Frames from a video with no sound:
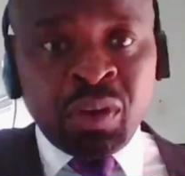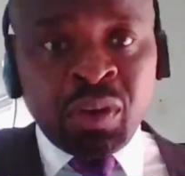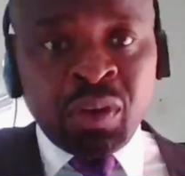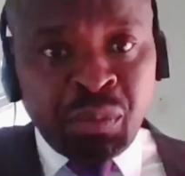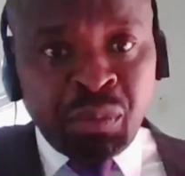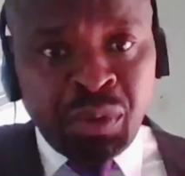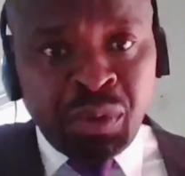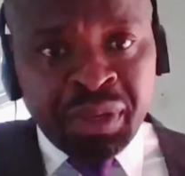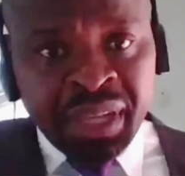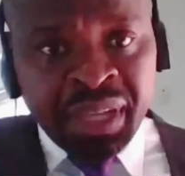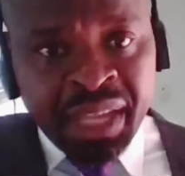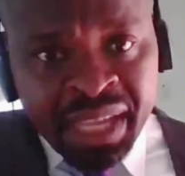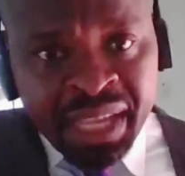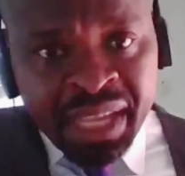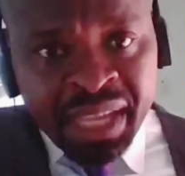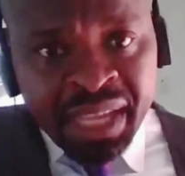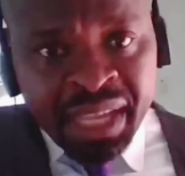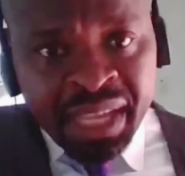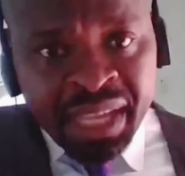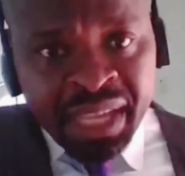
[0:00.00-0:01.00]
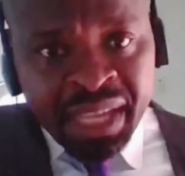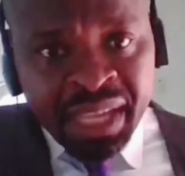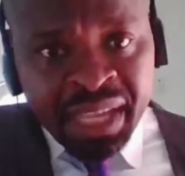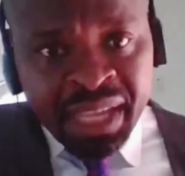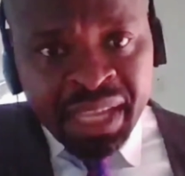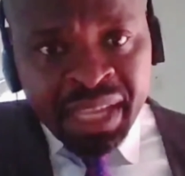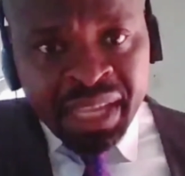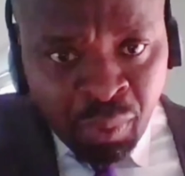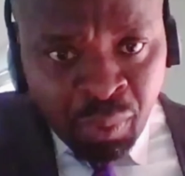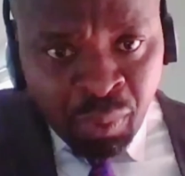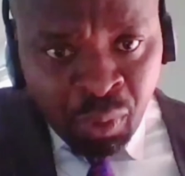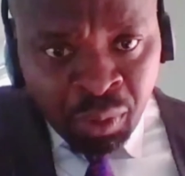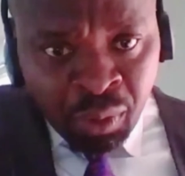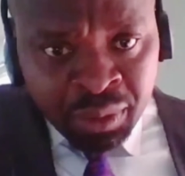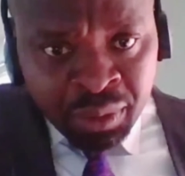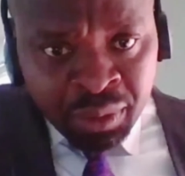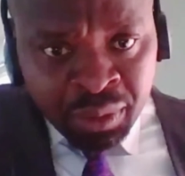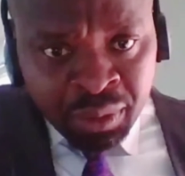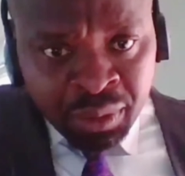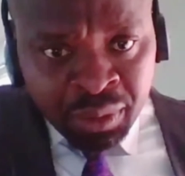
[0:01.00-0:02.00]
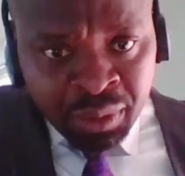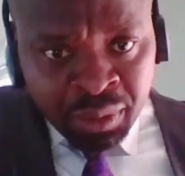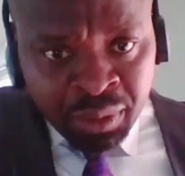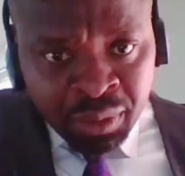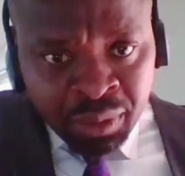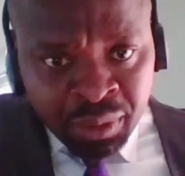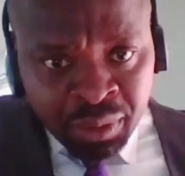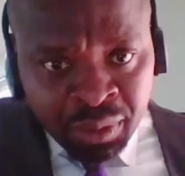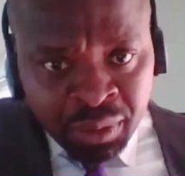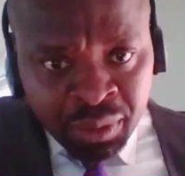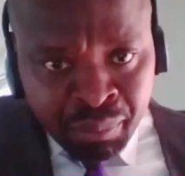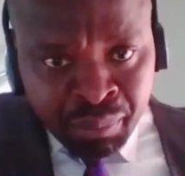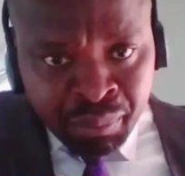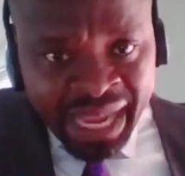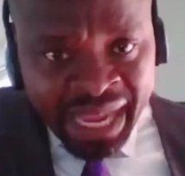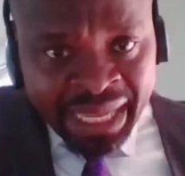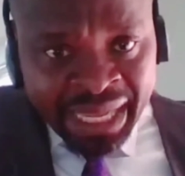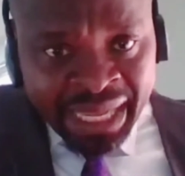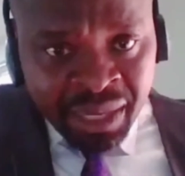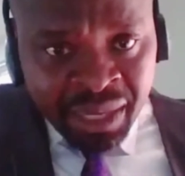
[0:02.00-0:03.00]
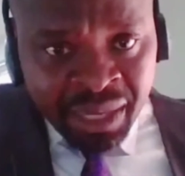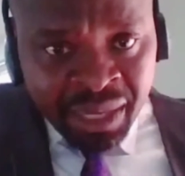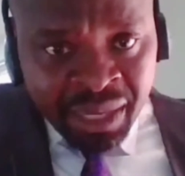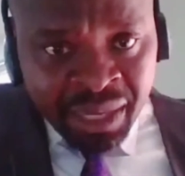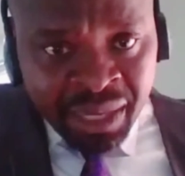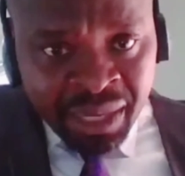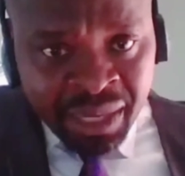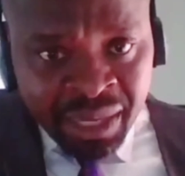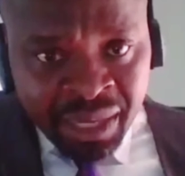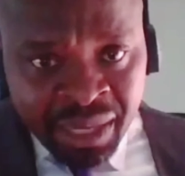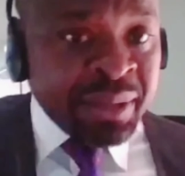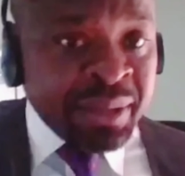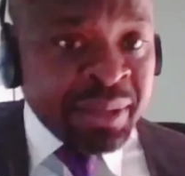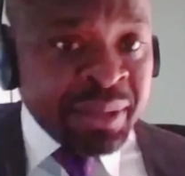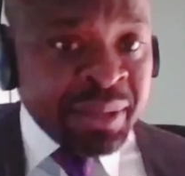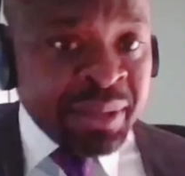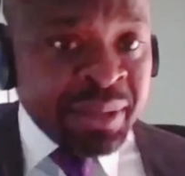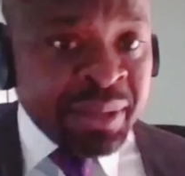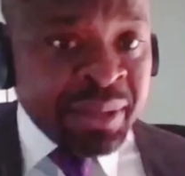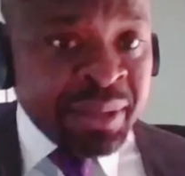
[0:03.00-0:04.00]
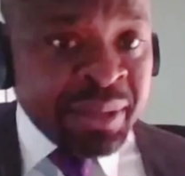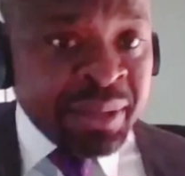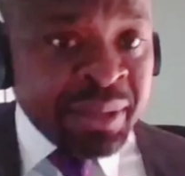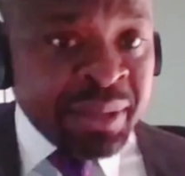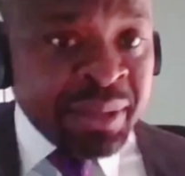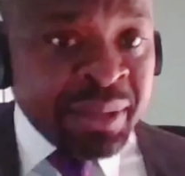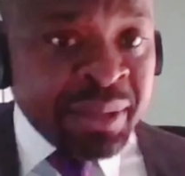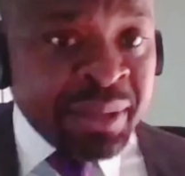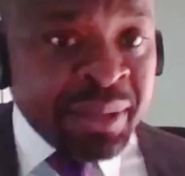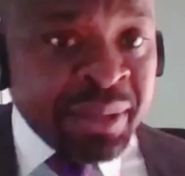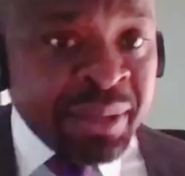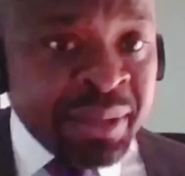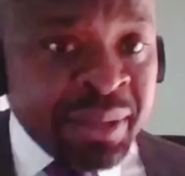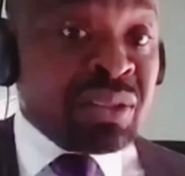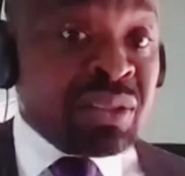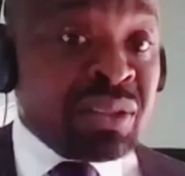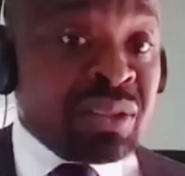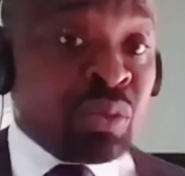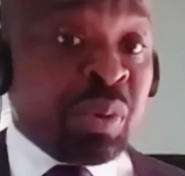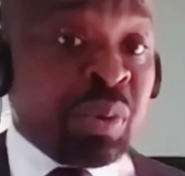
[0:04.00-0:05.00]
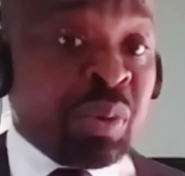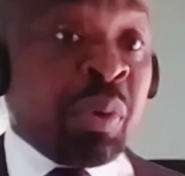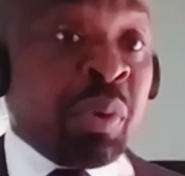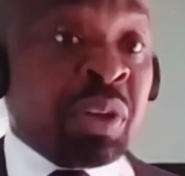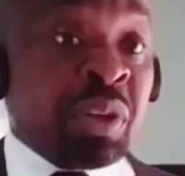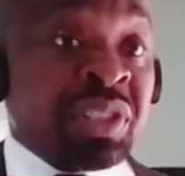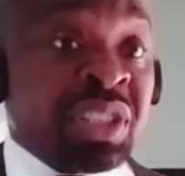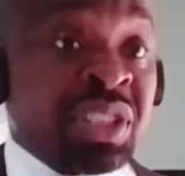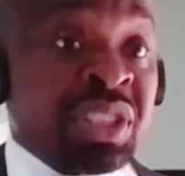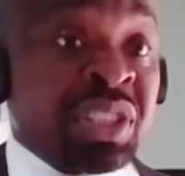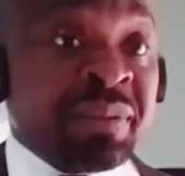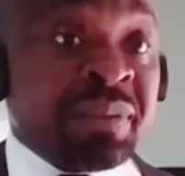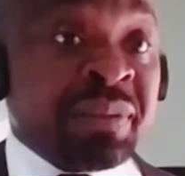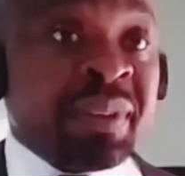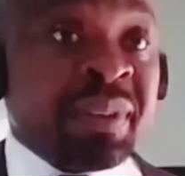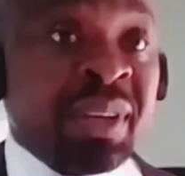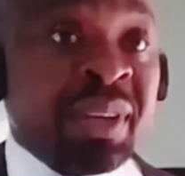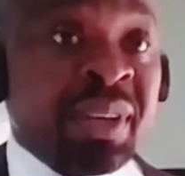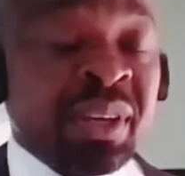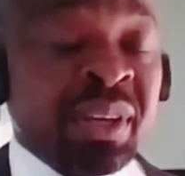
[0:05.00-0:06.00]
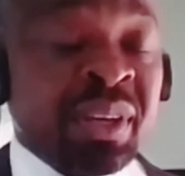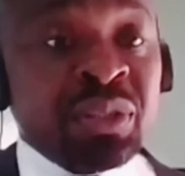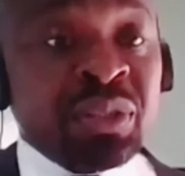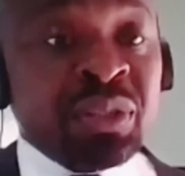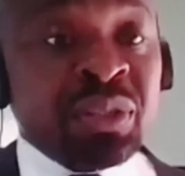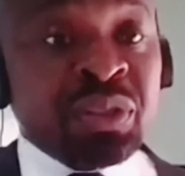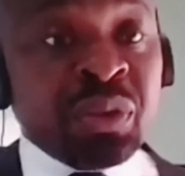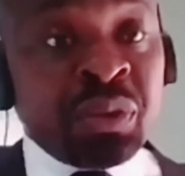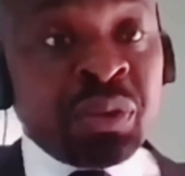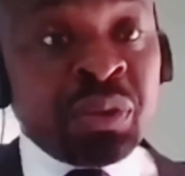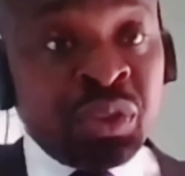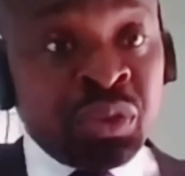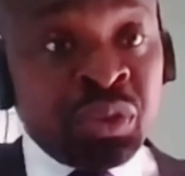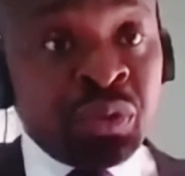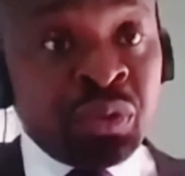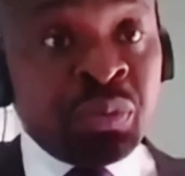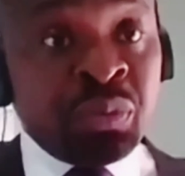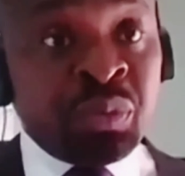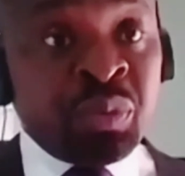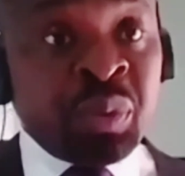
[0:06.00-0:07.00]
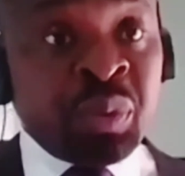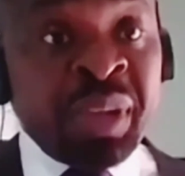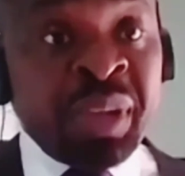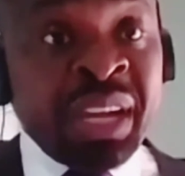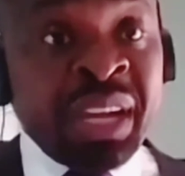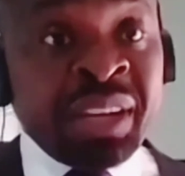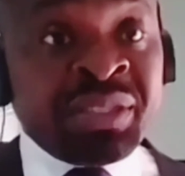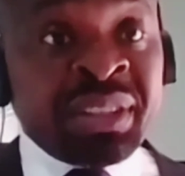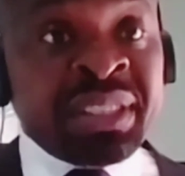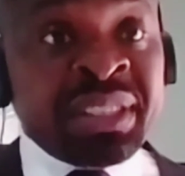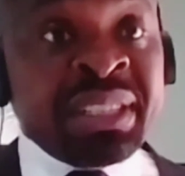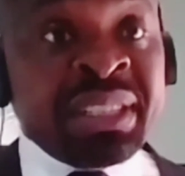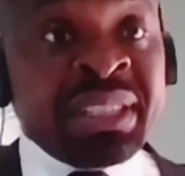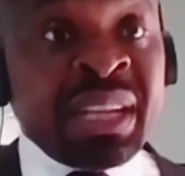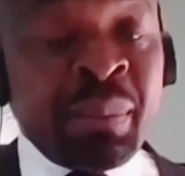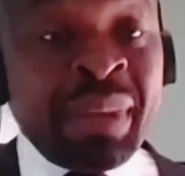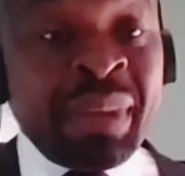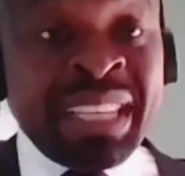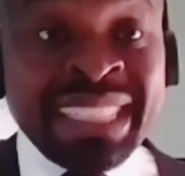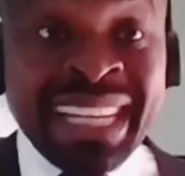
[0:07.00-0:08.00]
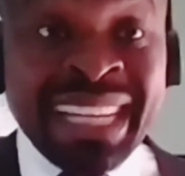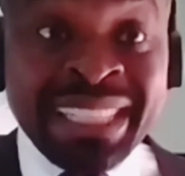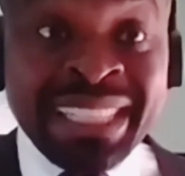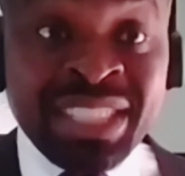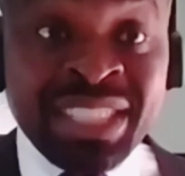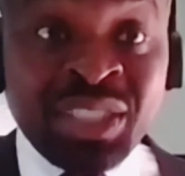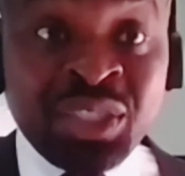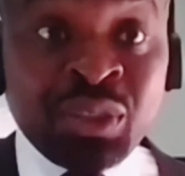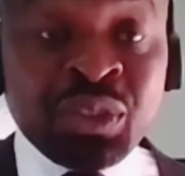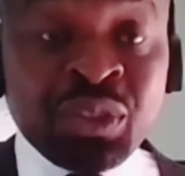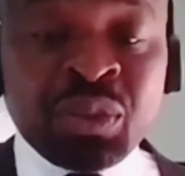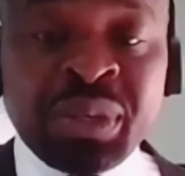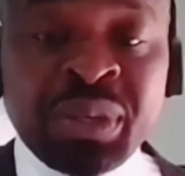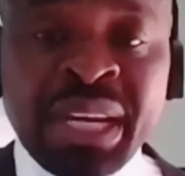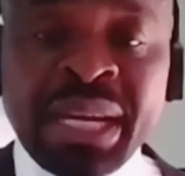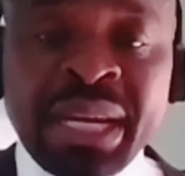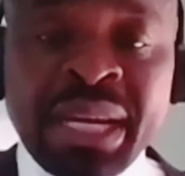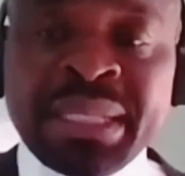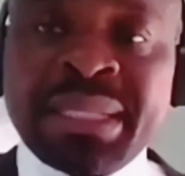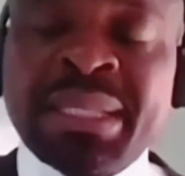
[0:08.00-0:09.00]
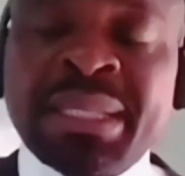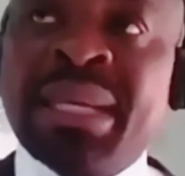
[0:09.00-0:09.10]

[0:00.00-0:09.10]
one, box, Michael has asked that those reference needs to be positive. So you'll be addressing that. But in addition to that,